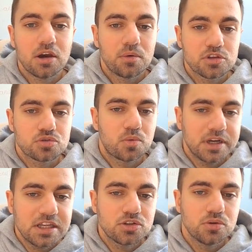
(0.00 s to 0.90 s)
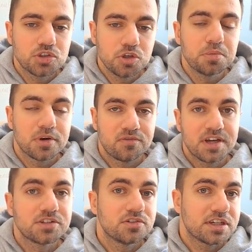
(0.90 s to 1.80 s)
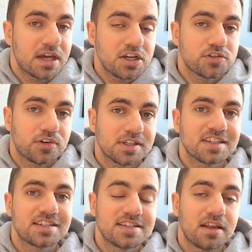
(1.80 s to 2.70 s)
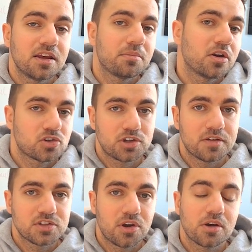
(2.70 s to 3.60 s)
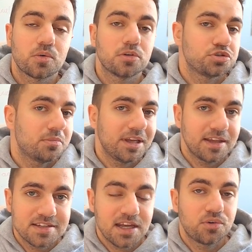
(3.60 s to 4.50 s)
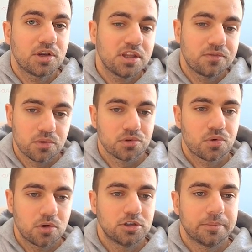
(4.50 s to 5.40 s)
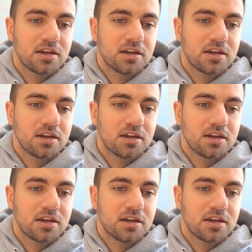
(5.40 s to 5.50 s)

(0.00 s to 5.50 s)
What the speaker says: with 22 super investors and hedge funds selling Microsoft stock or trimming it down in the fourth quarter.